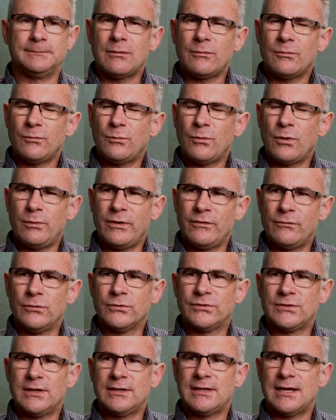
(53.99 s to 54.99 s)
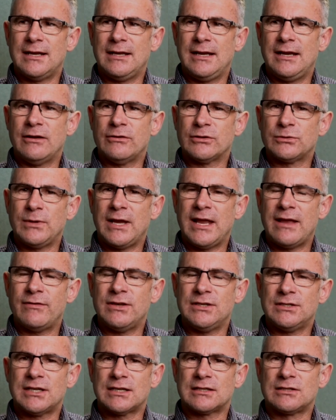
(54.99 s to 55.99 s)
What we've also done here is we
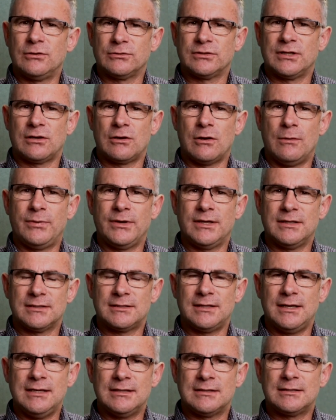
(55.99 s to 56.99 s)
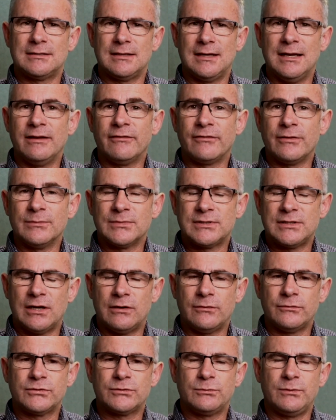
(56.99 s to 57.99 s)
haven't just looked at competencies in of
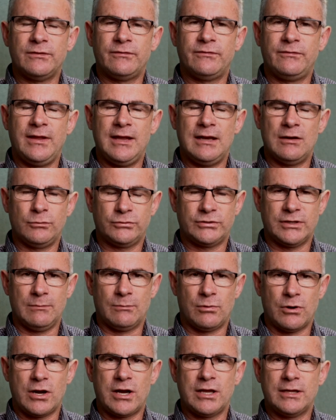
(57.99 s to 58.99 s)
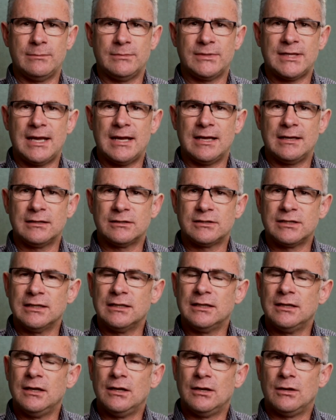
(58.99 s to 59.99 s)
themselves, we've then also broken them down into
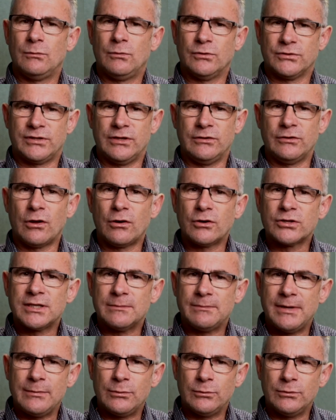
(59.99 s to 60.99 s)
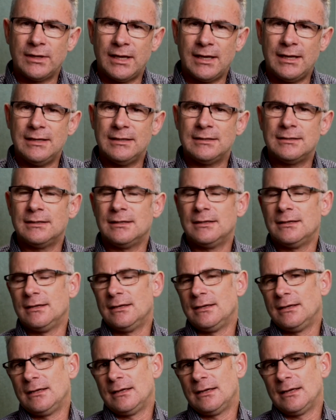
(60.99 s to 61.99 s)
what's the knowledge that people need,
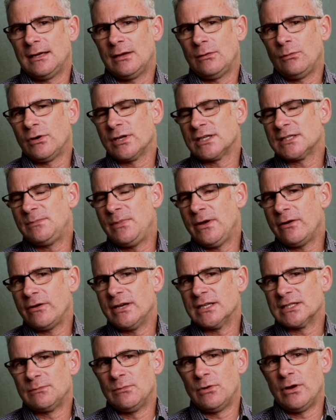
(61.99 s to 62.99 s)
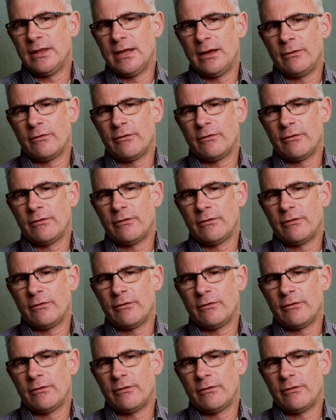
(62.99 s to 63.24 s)
what experience might they